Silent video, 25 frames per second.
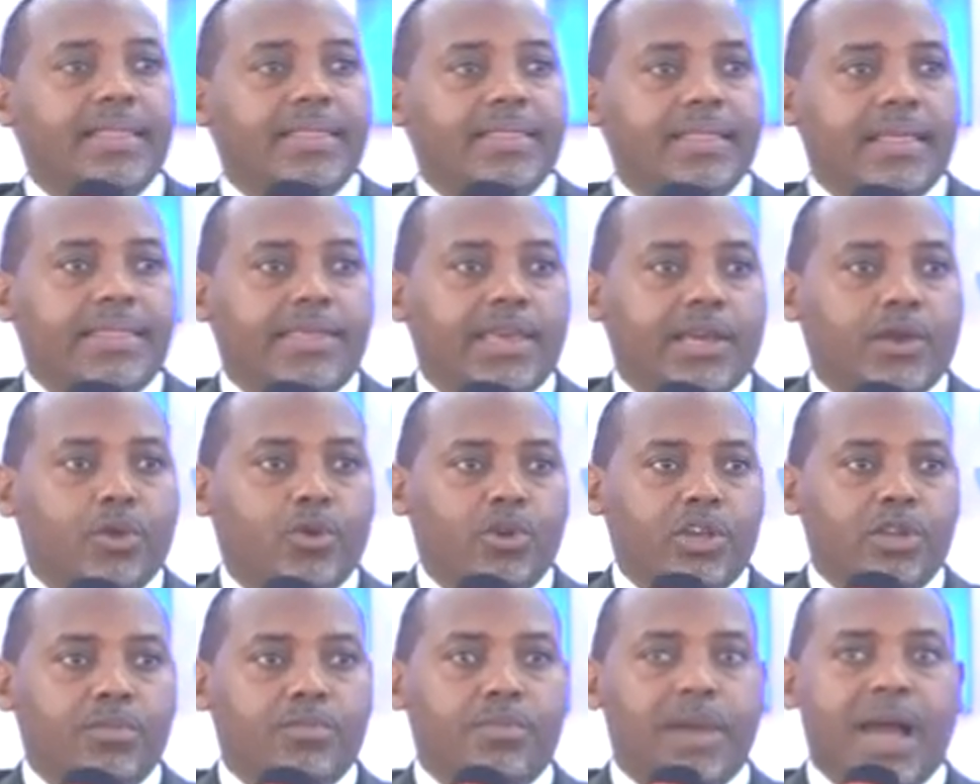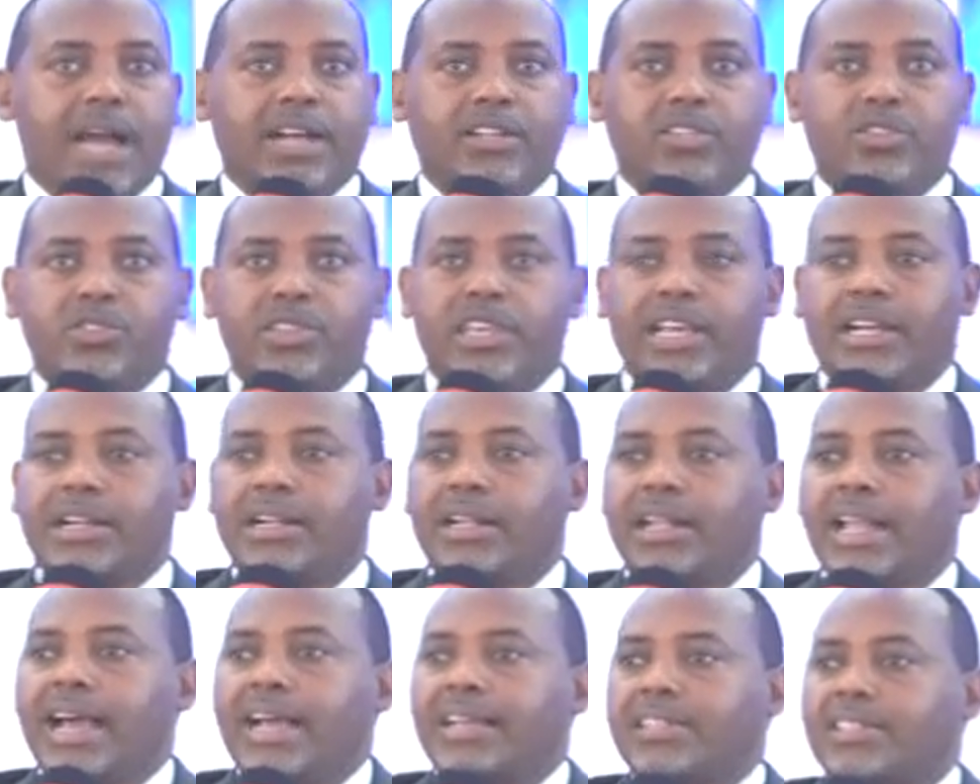that they are going back to their
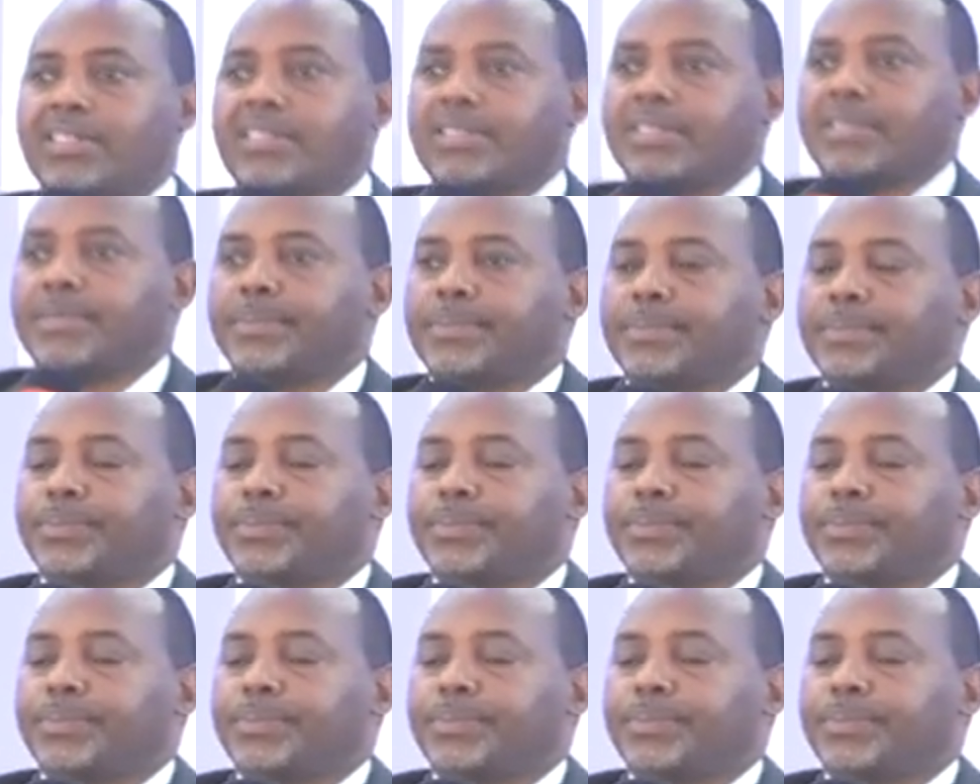class